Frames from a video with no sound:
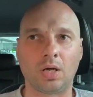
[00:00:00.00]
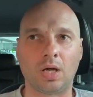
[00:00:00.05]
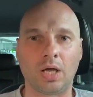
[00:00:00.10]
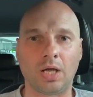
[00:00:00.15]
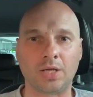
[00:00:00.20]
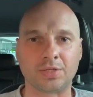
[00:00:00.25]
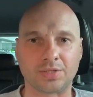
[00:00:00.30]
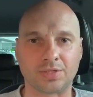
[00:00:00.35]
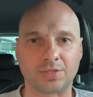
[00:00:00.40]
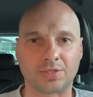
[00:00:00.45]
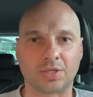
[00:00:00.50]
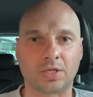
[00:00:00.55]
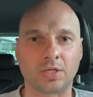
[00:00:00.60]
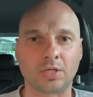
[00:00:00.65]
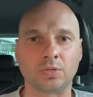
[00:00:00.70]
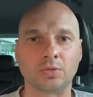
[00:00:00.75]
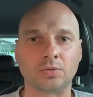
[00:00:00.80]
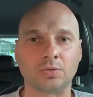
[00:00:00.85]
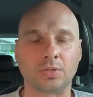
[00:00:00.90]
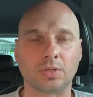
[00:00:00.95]
as a
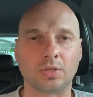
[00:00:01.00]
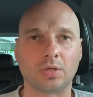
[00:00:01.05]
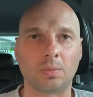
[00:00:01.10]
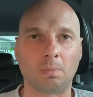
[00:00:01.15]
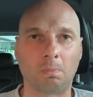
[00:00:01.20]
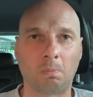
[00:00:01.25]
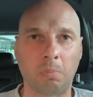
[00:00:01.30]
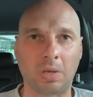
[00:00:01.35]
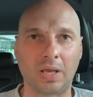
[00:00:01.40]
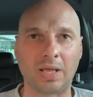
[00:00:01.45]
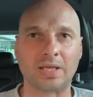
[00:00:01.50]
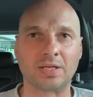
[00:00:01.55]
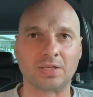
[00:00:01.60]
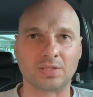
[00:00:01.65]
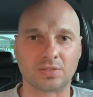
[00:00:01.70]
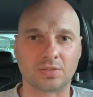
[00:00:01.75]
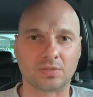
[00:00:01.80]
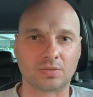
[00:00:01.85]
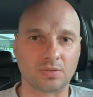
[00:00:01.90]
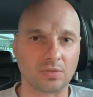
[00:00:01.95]
skilled
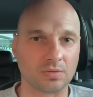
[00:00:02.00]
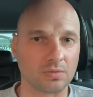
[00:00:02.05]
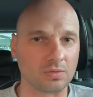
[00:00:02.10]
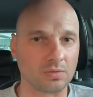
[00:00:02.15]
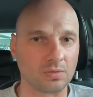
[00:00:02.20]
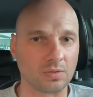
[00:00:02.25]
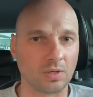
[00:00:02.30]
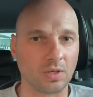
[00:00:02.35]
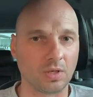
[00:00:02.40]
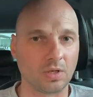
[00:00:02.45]
place to